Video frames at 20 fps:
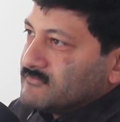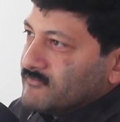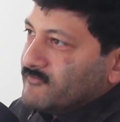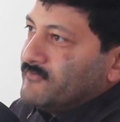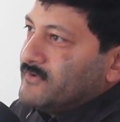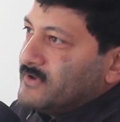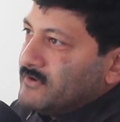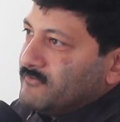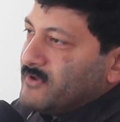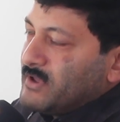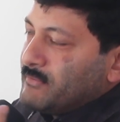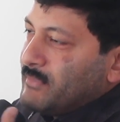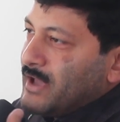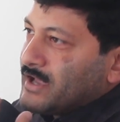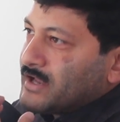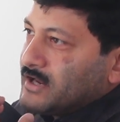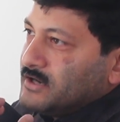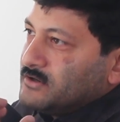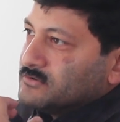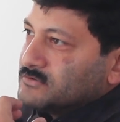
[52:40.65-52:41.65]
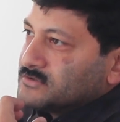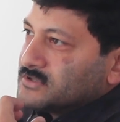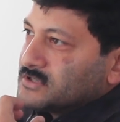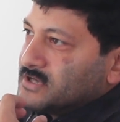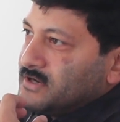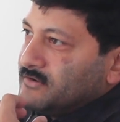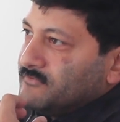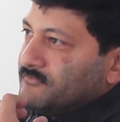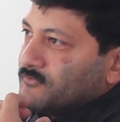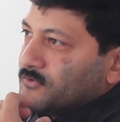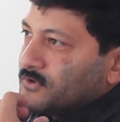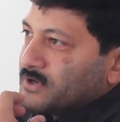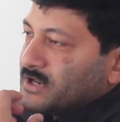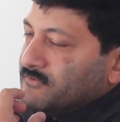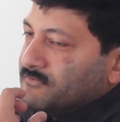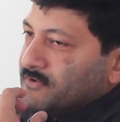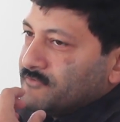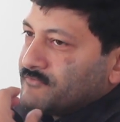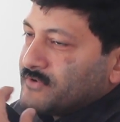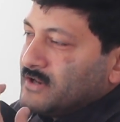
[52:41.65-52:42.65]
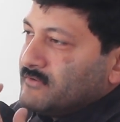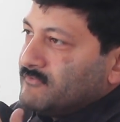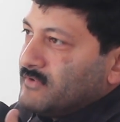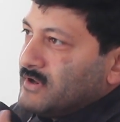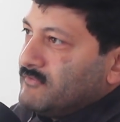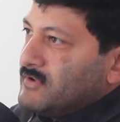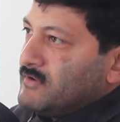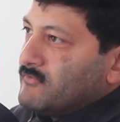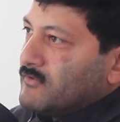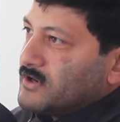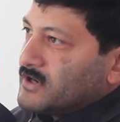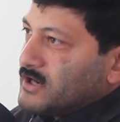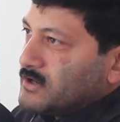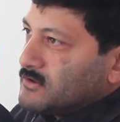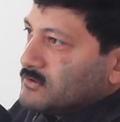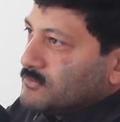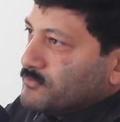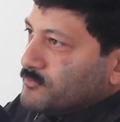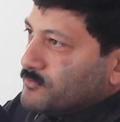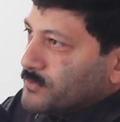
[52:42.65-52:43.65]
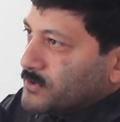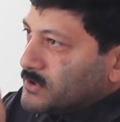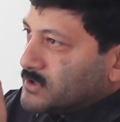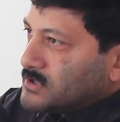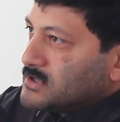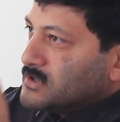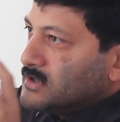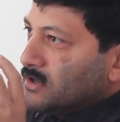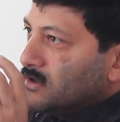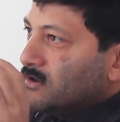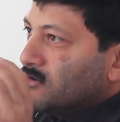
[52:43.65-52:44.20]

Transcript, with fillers: way back in 2014-15 when we wanted to put